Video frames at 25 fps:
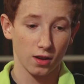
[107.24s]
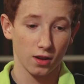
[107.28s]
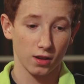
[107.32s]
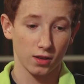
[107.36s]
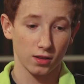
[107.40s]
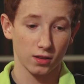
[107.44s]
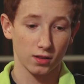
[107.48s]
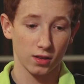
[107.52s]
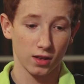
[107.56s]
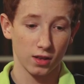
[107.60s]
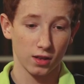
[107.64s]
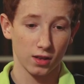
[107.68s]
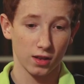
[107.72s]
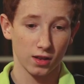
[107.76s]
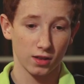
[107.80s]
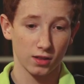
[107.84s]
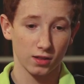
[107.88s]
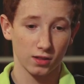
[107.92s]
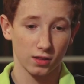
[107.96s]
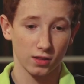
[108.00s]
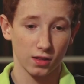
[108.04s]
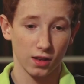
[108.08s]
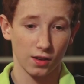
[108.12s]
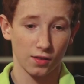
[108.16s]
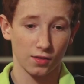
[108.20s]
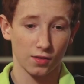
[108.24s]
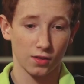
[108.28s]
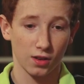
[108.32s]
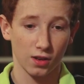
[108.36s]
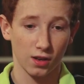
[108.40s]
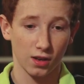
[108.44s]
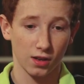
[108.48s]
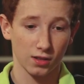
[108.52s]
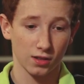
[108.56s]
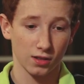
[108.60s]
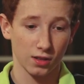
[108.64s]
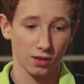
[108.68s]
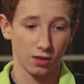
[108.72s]
He said, "Get to safety."
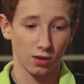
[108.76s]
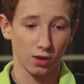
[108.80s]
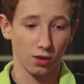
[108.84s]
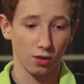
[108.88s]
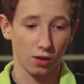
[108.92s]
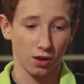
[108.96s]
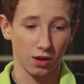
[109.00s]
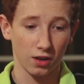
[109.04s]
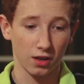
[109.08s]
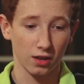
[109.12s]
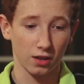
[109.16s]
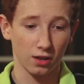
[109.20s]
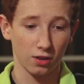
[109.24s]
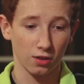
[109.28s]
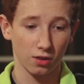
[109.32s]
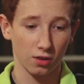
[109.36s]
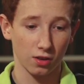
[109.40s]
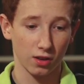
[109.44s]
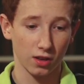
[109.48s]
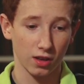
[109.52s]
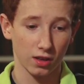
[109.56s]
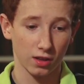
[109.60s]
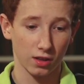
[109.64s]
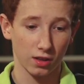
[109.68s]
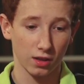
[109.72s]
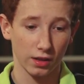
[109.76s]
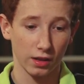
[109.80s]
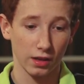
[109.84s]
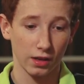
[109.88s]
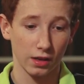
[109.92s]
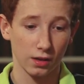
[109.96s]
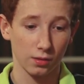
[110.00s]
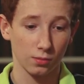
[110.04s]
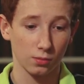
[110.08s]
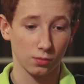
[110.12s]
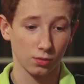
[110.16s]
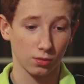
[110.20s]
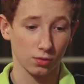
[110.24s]
And I said, "No, I need to go get the
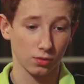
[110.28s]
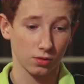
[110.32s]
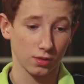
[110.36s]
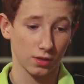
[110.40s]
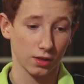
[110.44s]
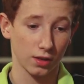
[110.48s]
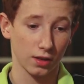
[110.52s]
animals."